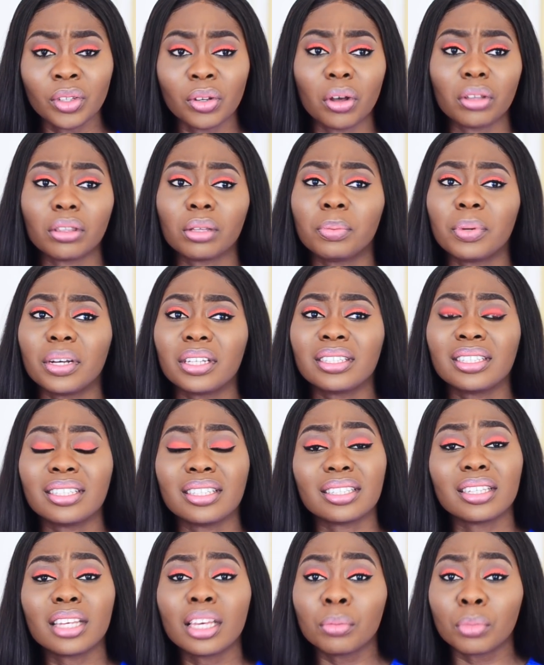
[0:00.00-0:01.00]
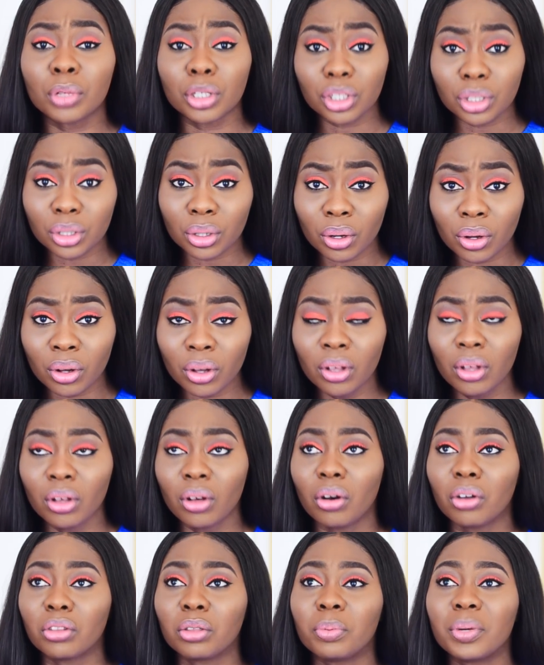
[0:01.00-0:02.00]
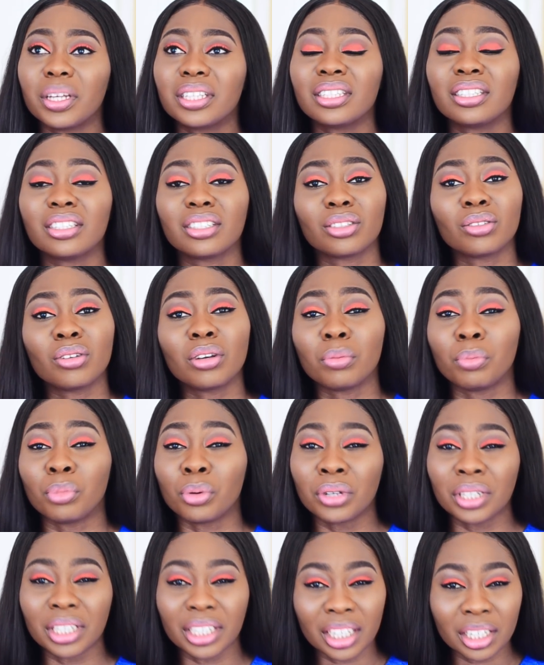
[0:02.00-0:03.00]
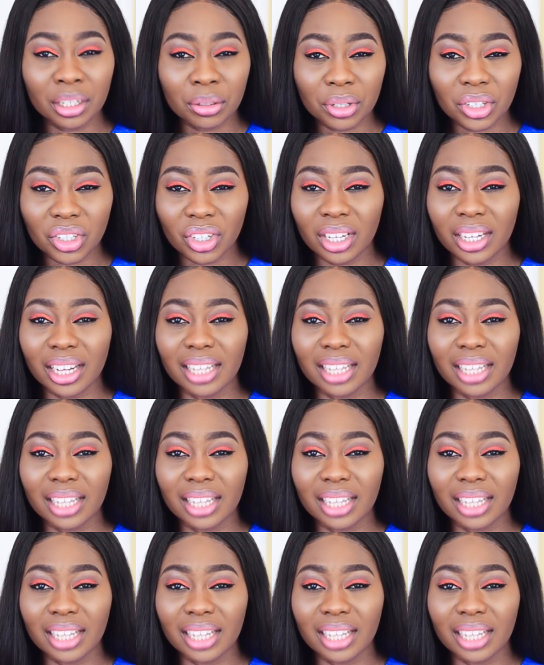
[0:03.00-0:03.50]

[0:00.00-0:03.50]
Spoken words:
or the person is immature, or the person is not a born-again Christian